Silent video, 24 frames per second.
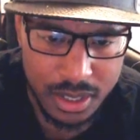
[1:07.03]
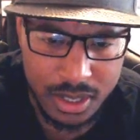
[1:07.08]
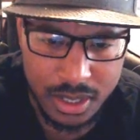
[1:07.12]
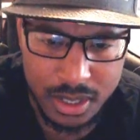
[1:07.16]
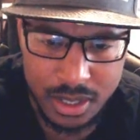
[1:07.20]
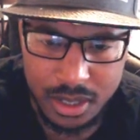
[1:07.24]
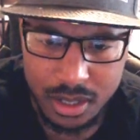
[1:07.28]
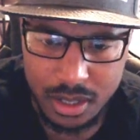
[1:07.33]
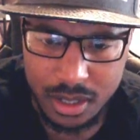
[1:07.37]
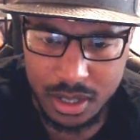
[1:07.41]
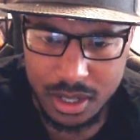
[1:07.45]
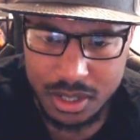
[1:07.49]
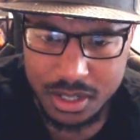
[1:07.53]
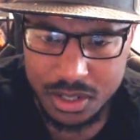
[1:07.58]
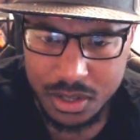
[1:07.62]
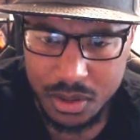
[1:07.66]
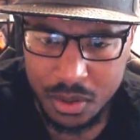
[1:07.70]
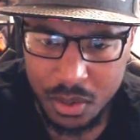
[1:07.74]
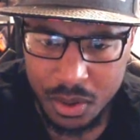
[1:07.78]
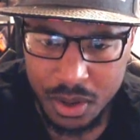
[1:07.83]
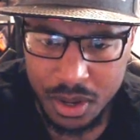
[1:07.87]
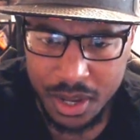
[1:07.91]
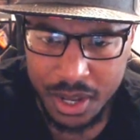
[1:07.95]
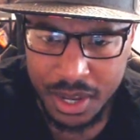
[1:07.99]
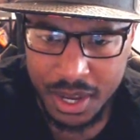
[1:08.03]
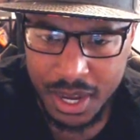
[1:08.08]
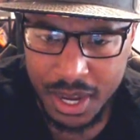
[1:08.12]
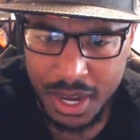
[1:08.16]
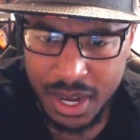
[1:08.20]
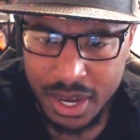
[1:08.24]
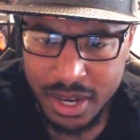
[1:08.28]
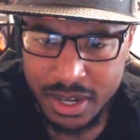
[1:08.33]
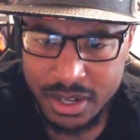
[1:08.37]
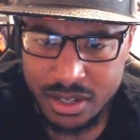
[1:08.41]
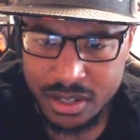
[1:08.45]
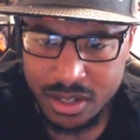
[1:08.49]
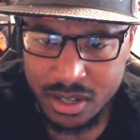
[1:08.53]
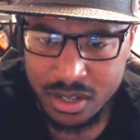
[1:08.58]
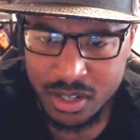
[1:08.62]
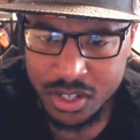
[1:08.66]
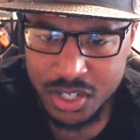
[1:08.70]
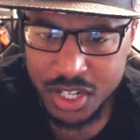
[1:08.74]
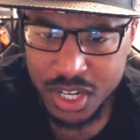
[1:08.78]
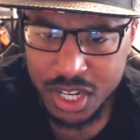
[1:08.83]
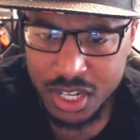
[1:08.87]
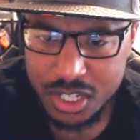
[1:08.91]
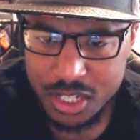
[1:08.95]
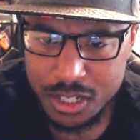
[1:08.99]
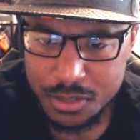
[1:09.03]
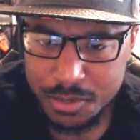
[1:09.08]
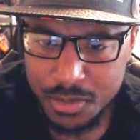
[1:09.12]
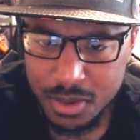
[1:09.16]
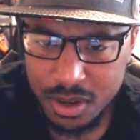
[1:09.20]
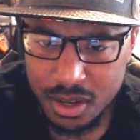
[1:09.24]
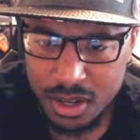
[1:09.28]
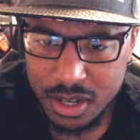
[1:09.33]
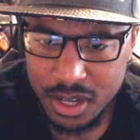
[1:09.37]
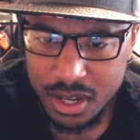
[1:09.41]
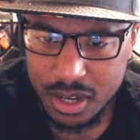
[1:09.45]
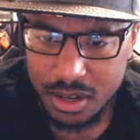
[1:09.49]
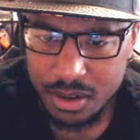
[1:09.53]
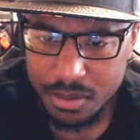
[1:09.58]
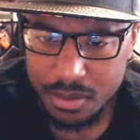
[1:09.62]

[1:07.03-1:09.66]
Let's go ahead and check this mug out.